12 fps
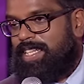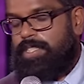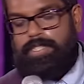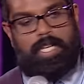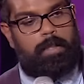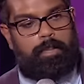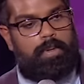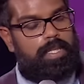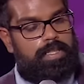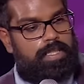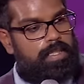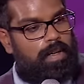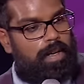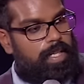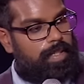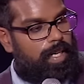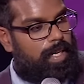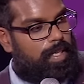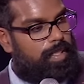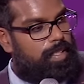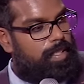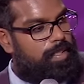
I mean, there is no point denying that.